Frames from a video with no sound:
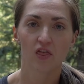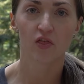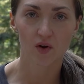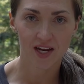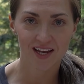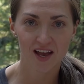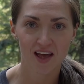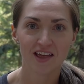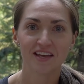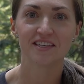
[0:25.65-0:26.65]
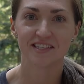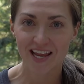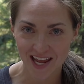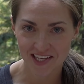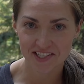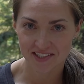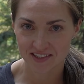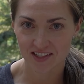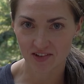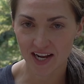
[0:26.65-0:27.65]
3 days.
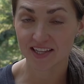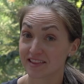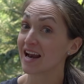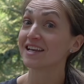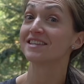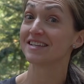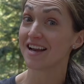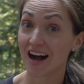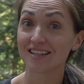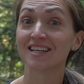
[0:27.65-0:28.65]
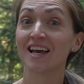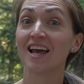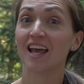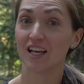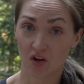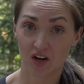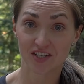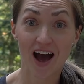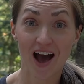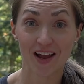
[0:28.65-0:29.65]
Right? That is not a long
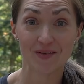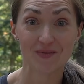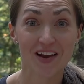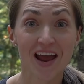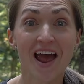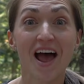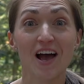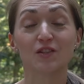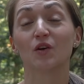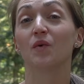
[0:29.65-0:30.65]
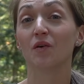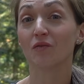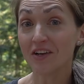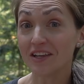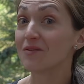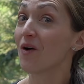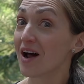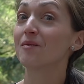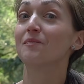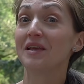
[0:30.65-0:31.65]
time. And so we really
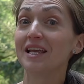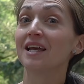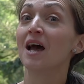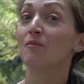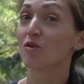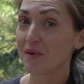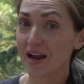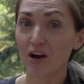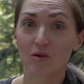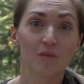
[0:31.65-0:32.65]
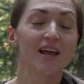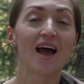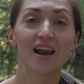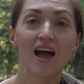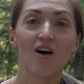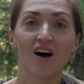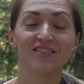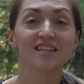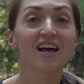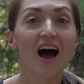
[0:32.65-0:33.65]
want to be prepared when we head out on
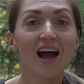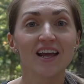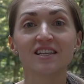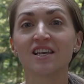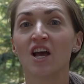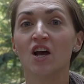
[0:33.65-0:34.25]
these hikes